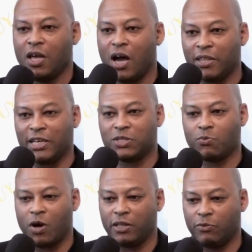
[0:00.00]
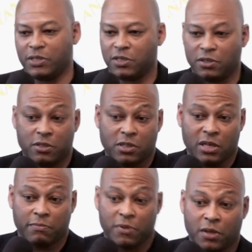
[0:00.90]
And that's why the West Indies
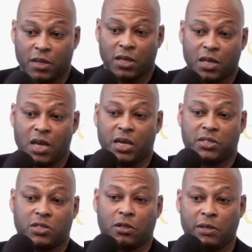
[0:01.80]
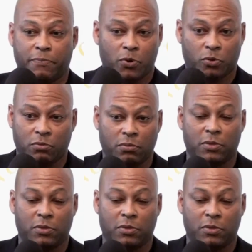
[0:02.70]
team is still important,